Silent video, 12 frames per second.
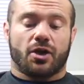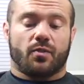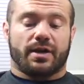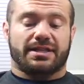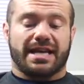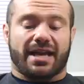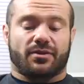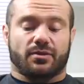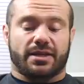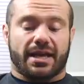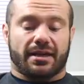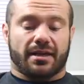Weeks nine through
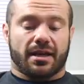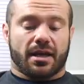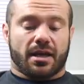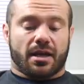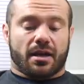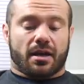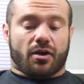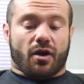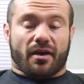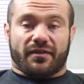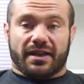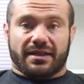ten,
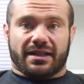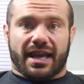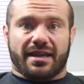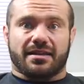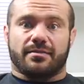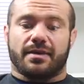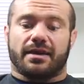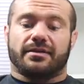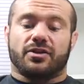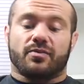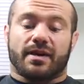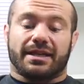coffee in the A M, and
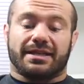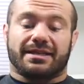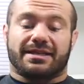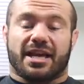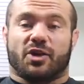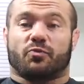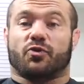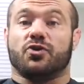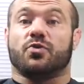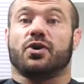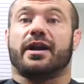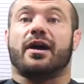then you might need to take
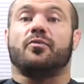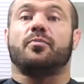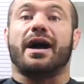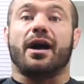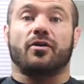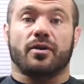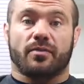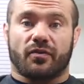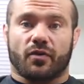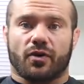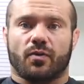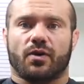pre-workout powder
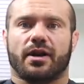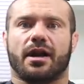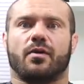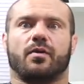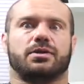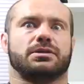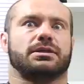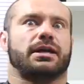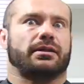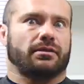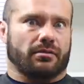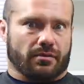before your workout, which is
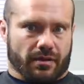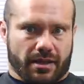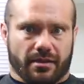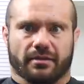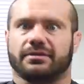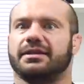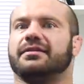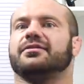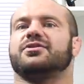like the real deal.